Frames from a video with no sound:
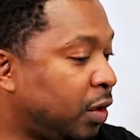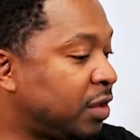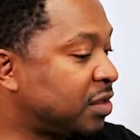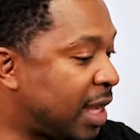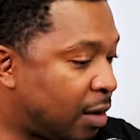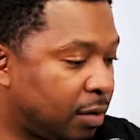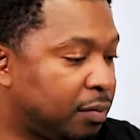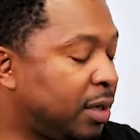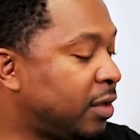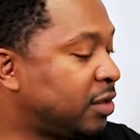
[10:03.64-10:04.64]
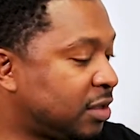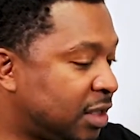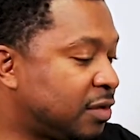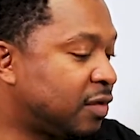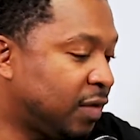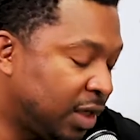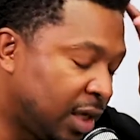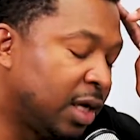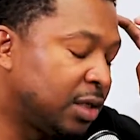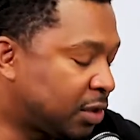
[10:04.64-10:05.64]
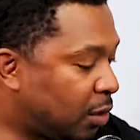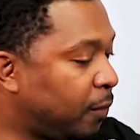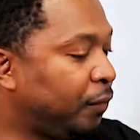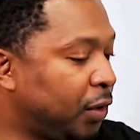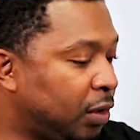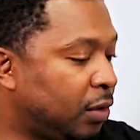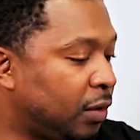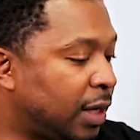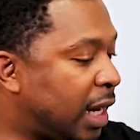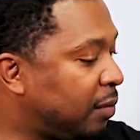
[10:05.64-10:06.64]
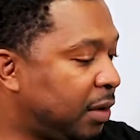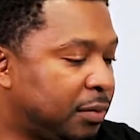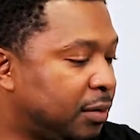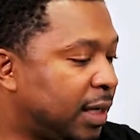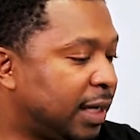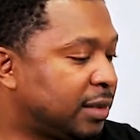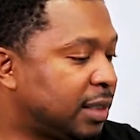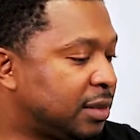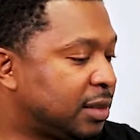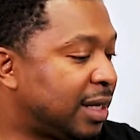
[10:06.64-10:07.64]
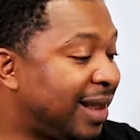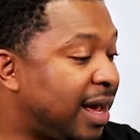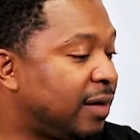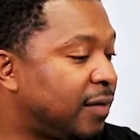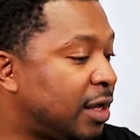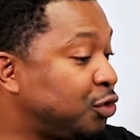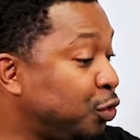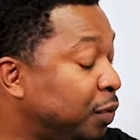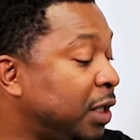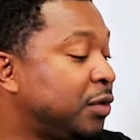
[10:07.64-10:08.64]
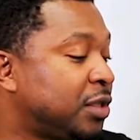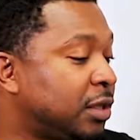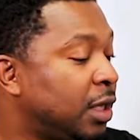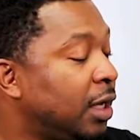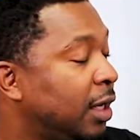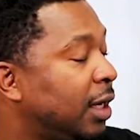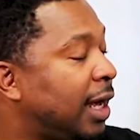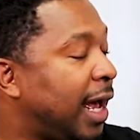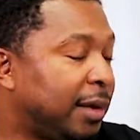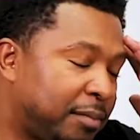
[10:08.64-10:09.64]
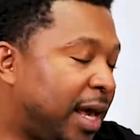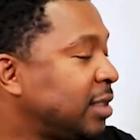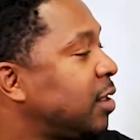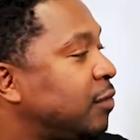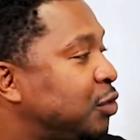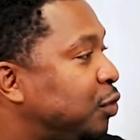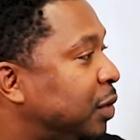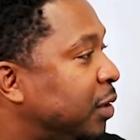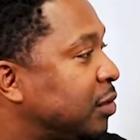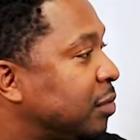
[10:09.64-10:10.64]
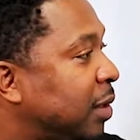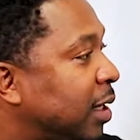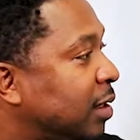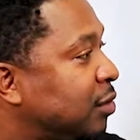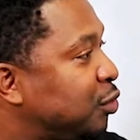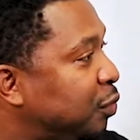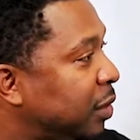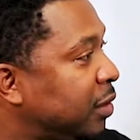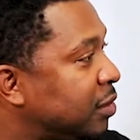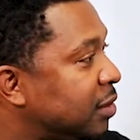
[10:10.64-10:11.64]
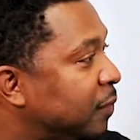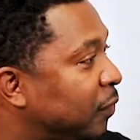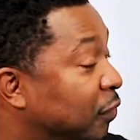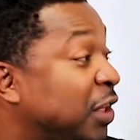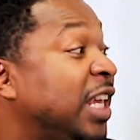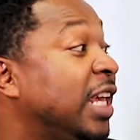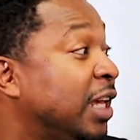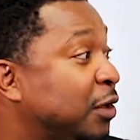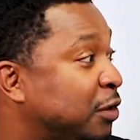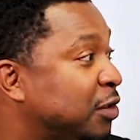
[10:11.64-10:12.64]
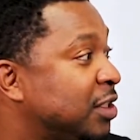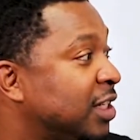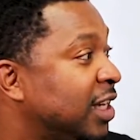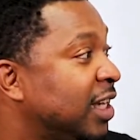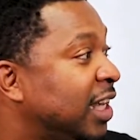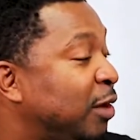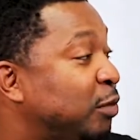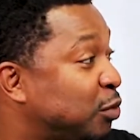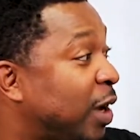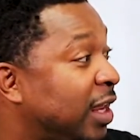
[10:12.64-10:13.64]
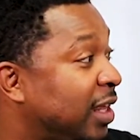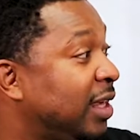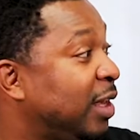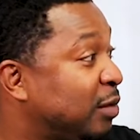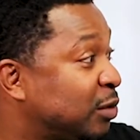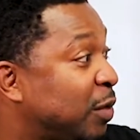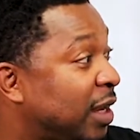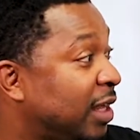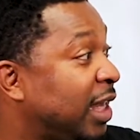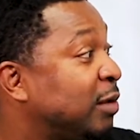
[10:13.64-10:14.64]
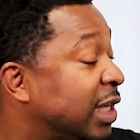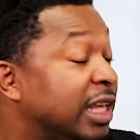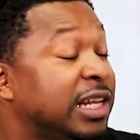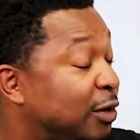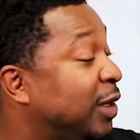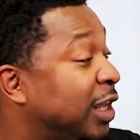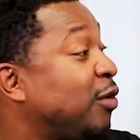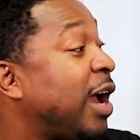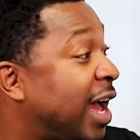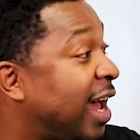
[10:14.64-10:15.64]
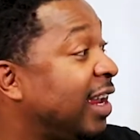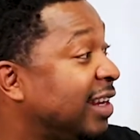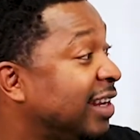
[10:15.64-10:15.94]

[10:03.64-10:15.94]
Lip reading: and scouted the players extensively. So, a lot of people, and like I said, just a lot. Drew Pearson, my hats off to Drew Pearson, man, because Drew Pearson, for years, he was waiting. He literally cried.